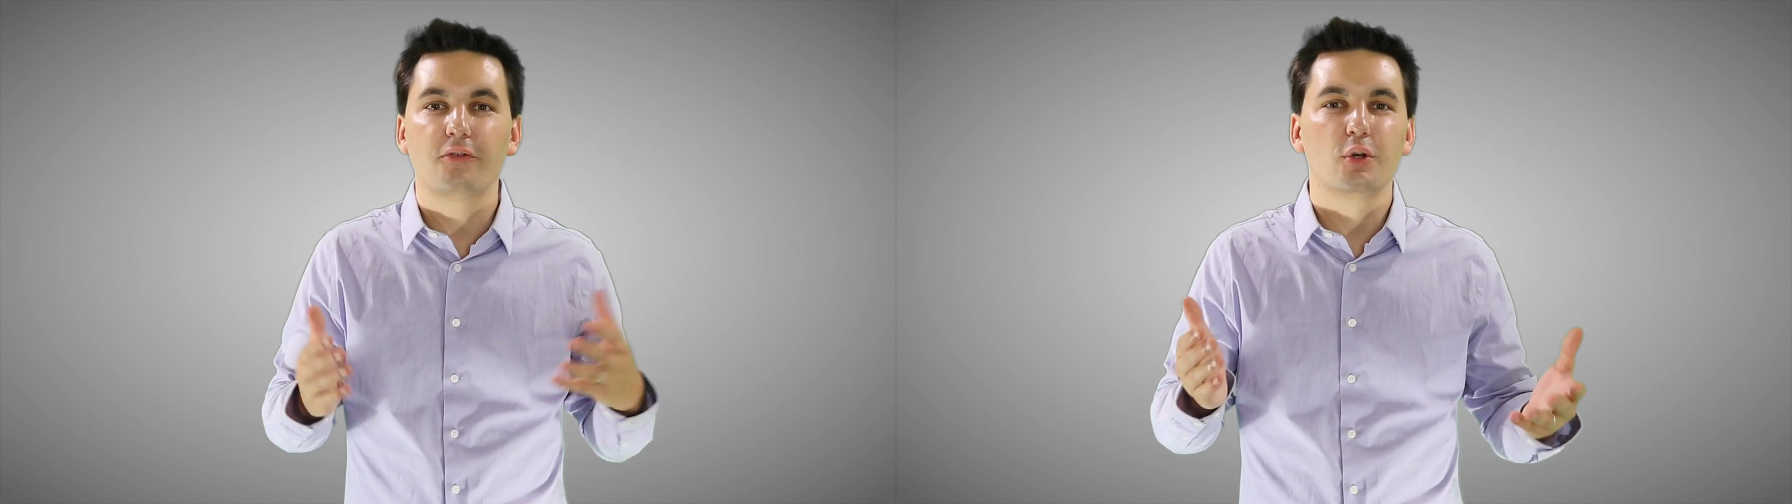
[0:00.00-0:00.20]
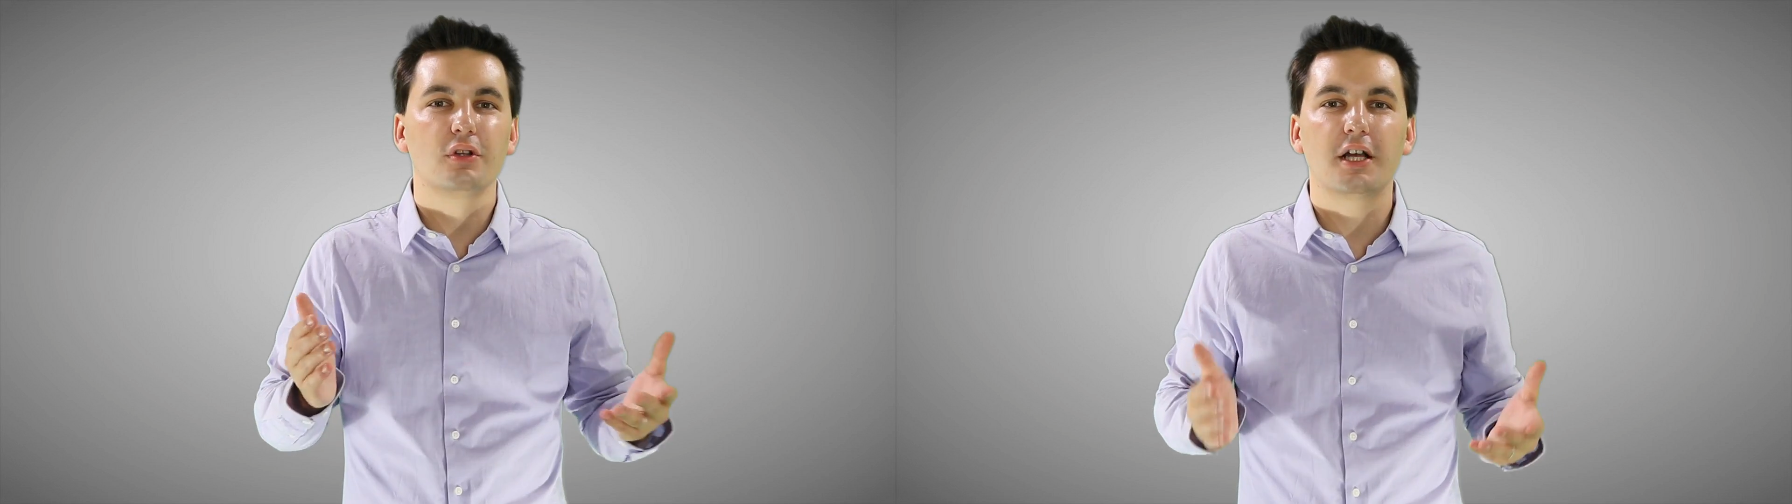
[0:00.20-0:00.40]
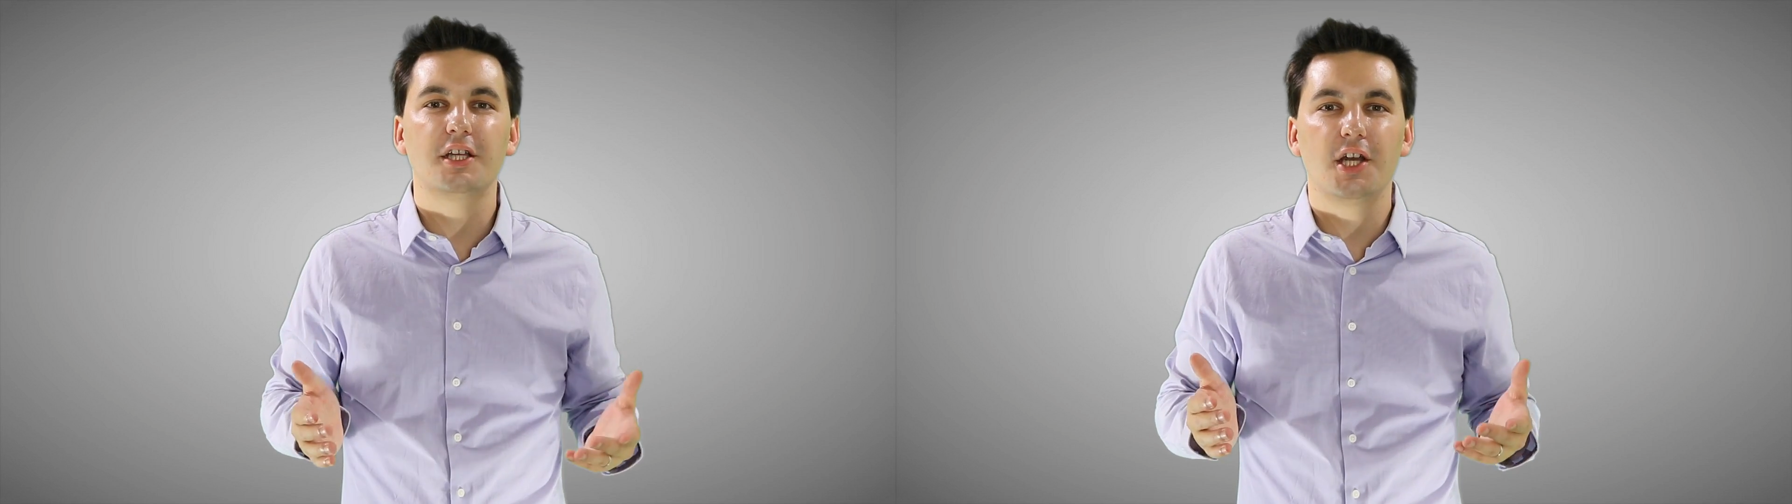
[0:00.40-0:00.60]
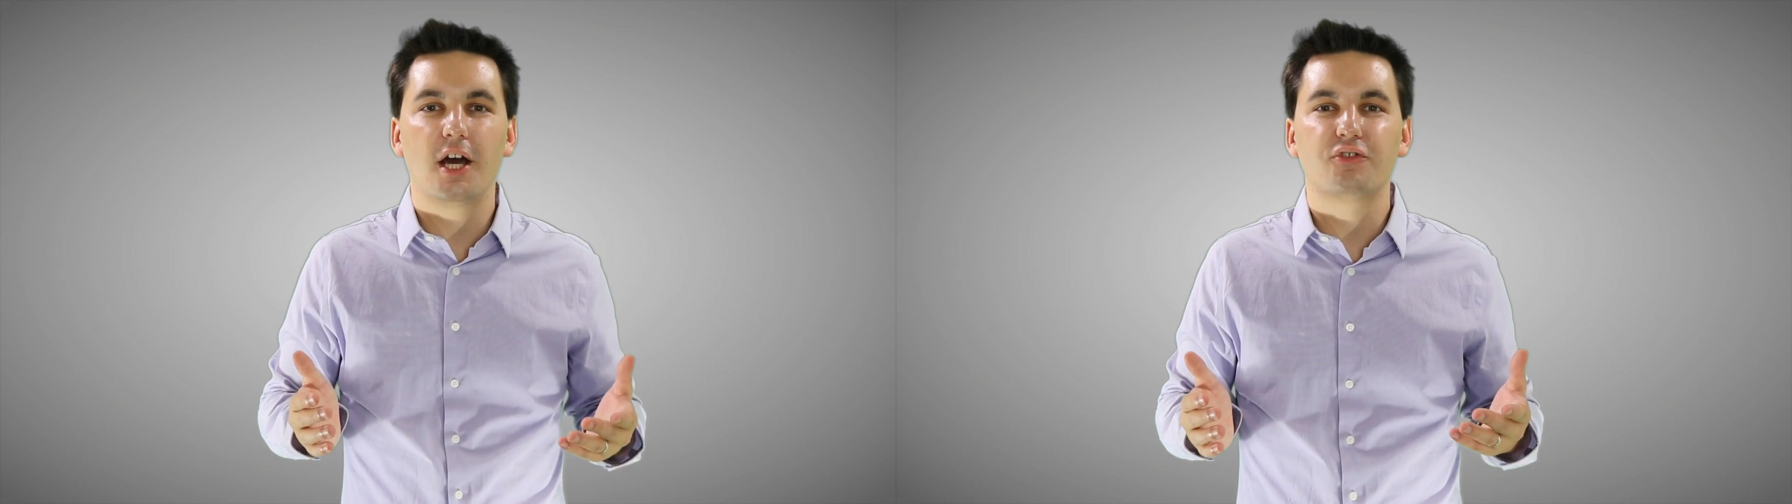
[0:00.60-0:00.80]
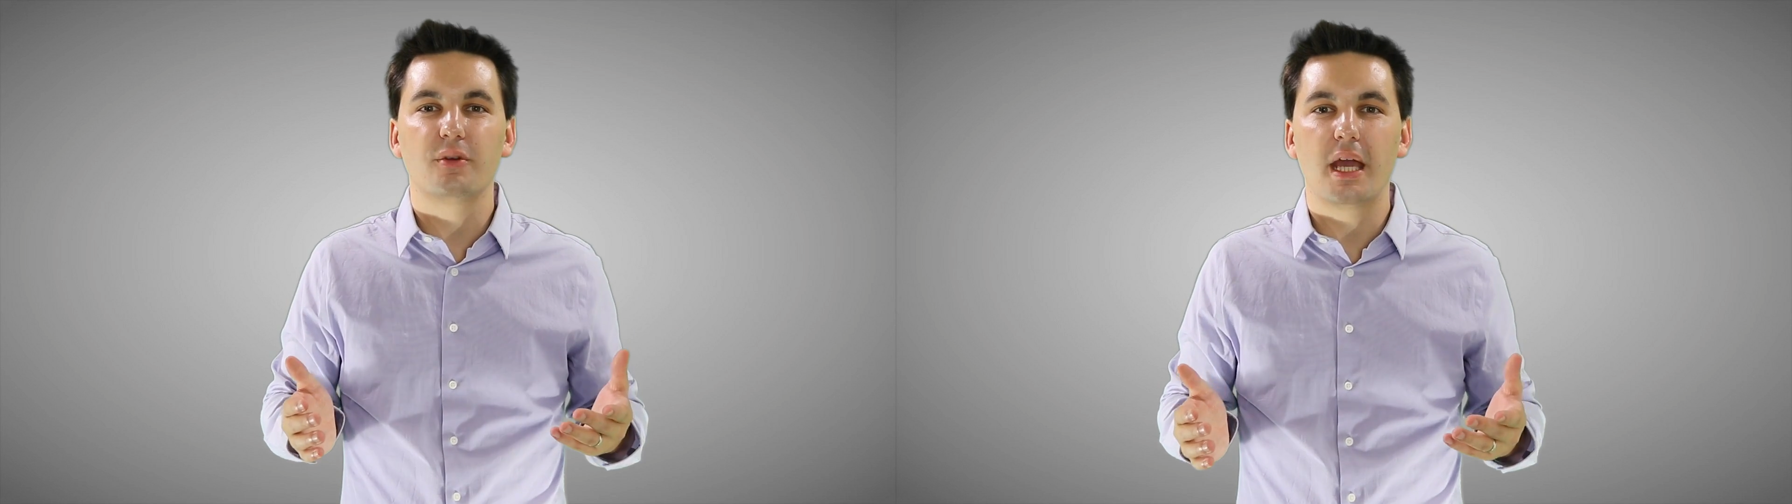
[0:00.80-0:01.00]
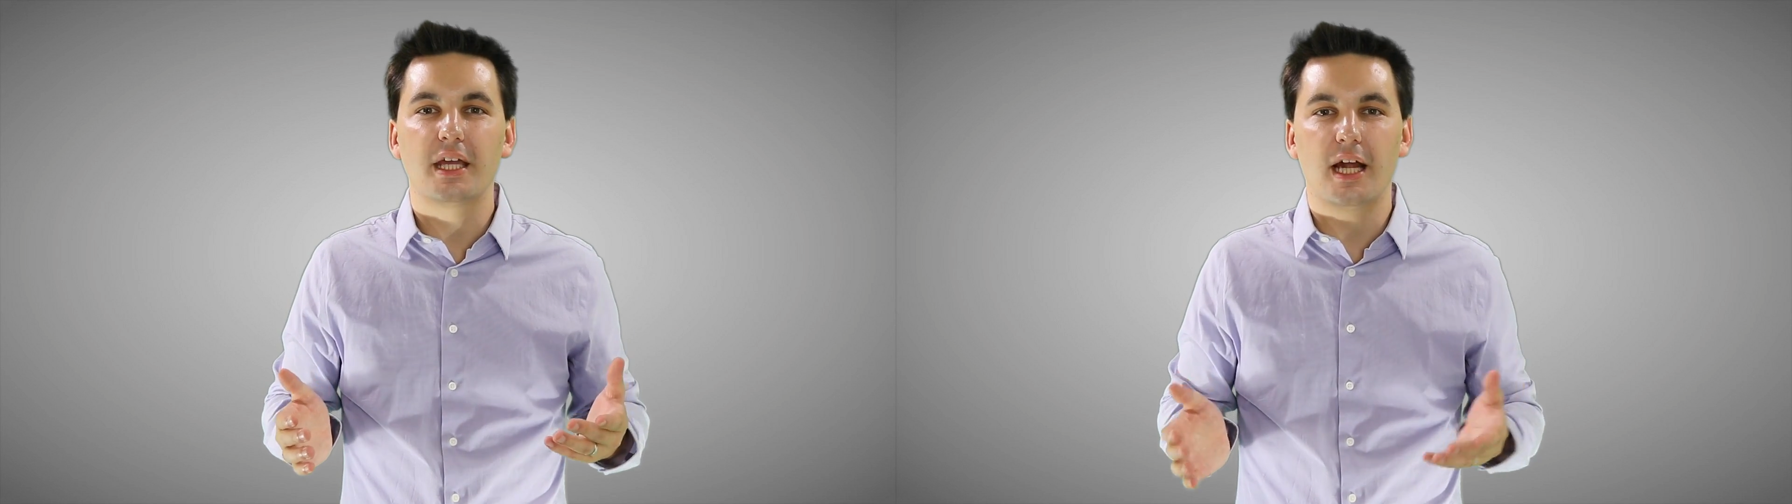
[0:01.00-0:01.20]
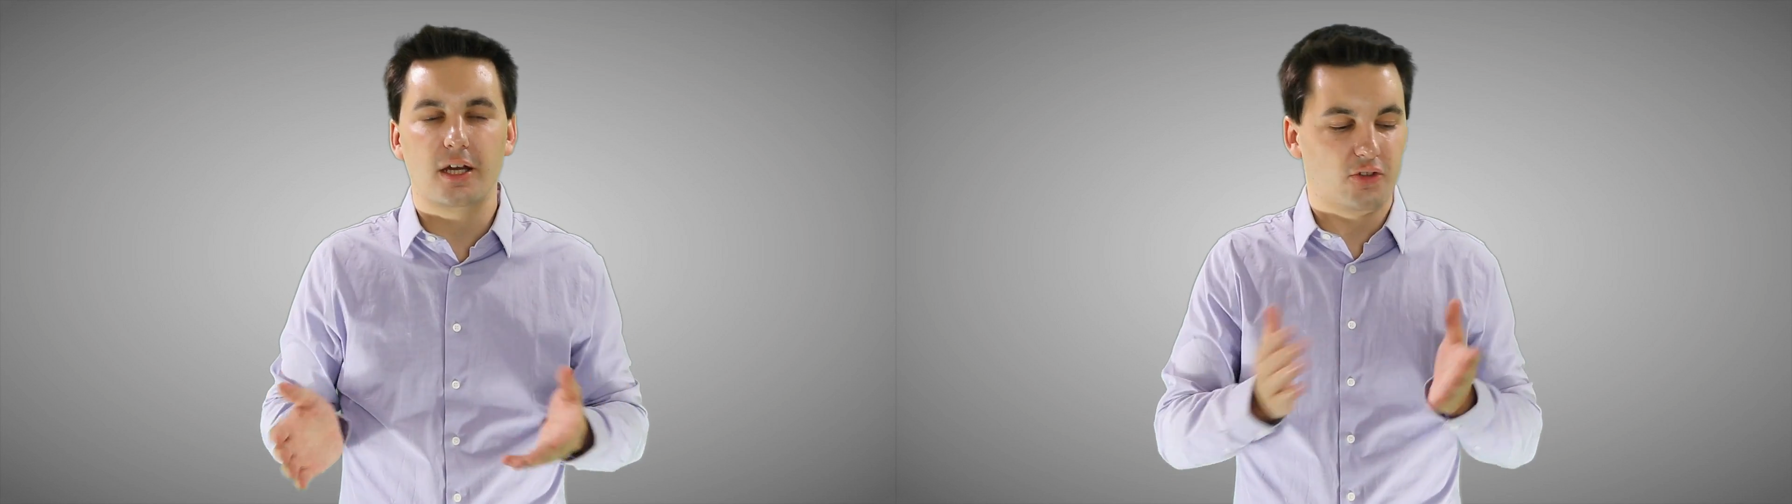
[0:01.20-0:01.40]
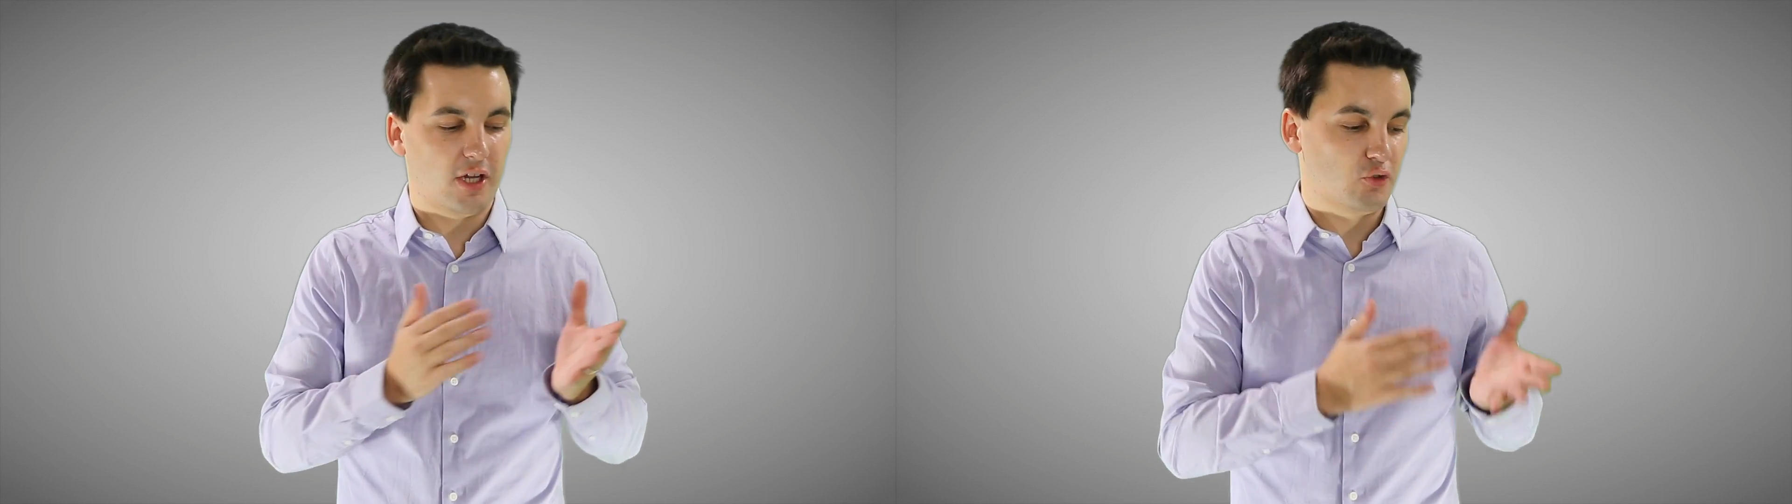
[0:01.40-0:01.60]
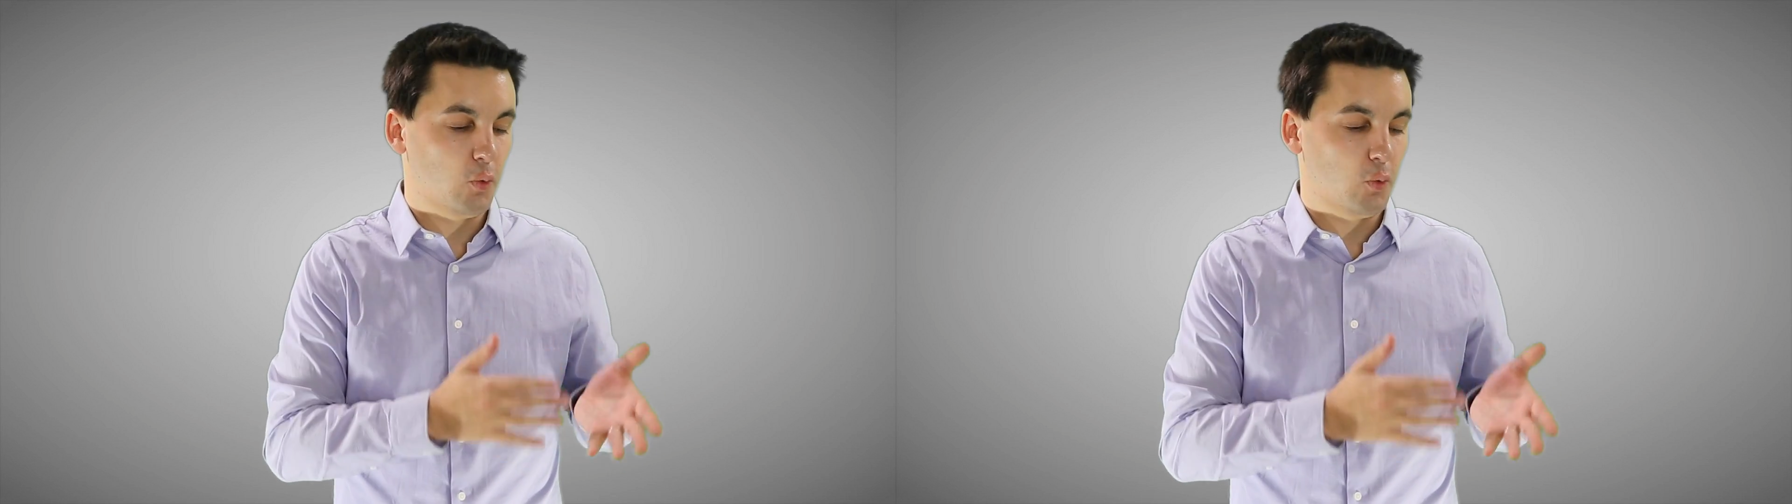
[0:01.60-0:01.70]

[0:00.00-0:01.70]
if you're lucky enough to make it out of stage